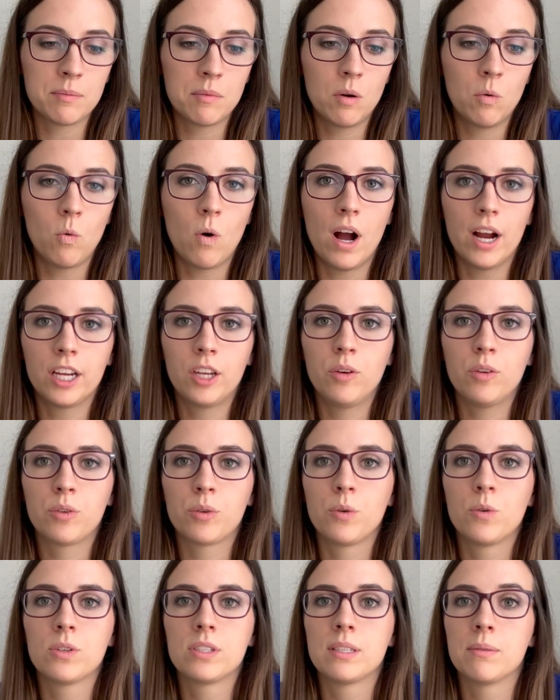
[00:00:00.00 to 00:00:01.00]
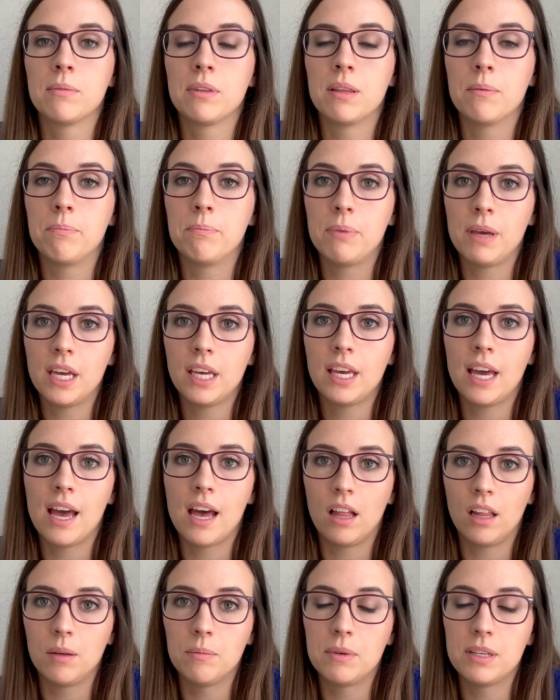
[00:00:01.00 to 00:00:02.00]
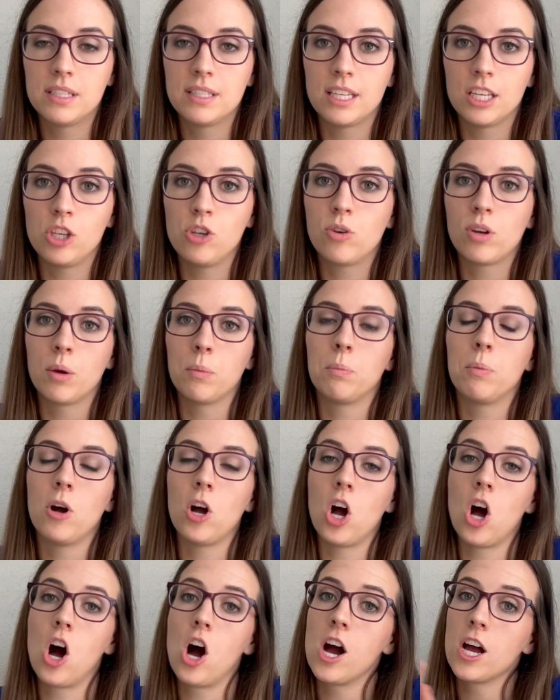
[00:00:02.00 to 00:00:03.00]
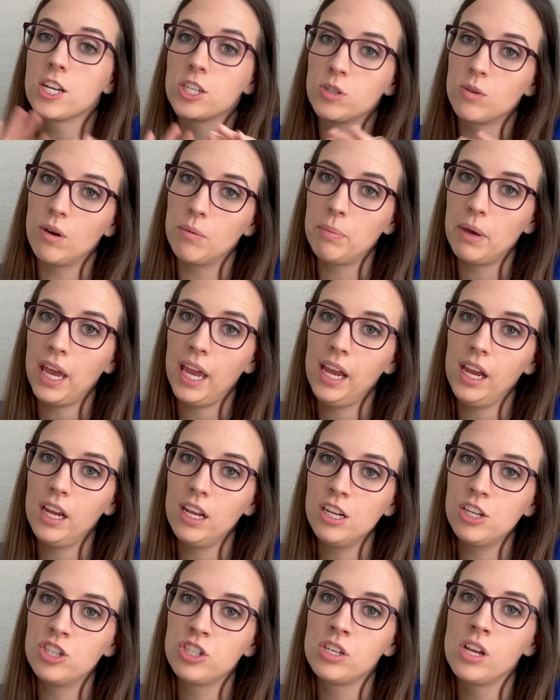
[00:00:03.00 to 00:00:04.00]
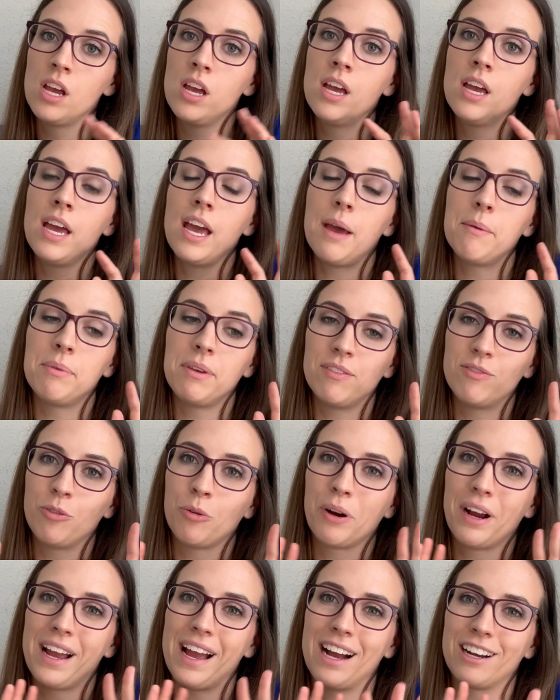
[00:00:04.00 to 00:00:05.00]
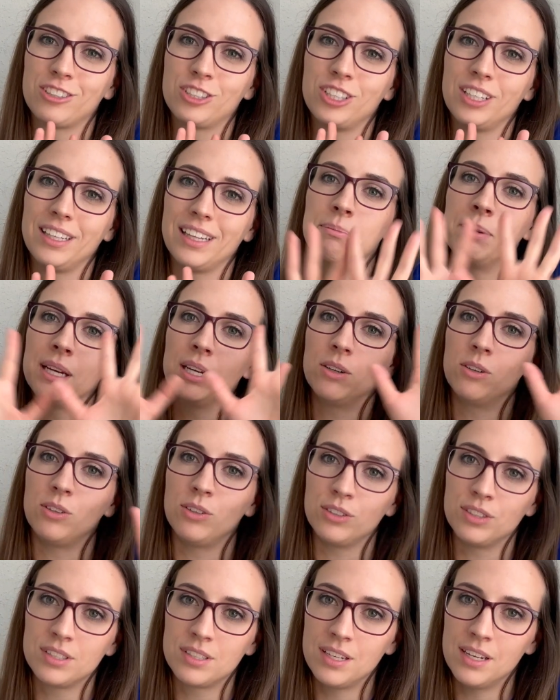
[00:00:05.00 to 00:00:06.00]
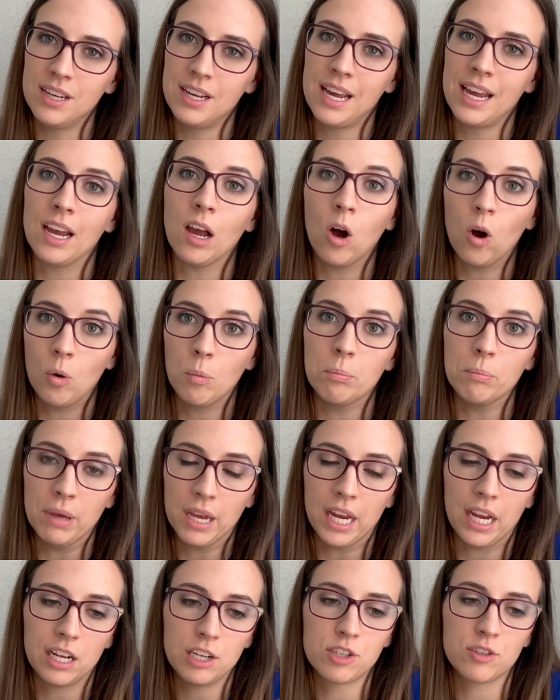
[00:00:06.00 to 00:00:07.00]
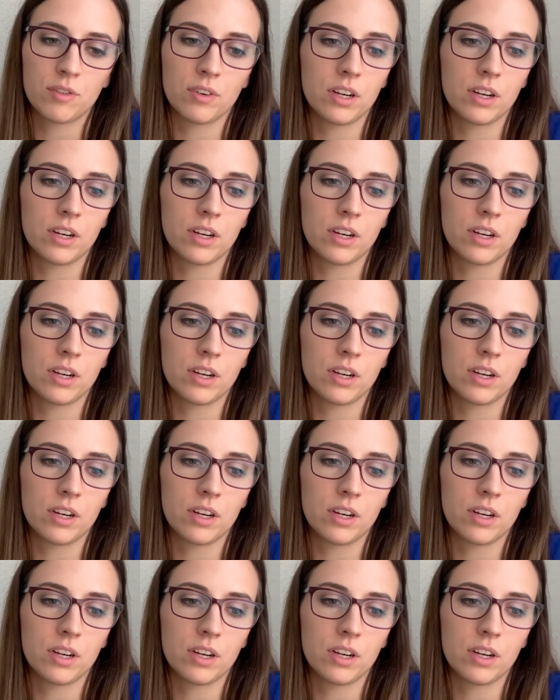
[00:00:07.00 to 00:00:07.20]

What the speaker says: I'm gonna walk you through some of the big elements that you could put onto a page before I actually build a home page for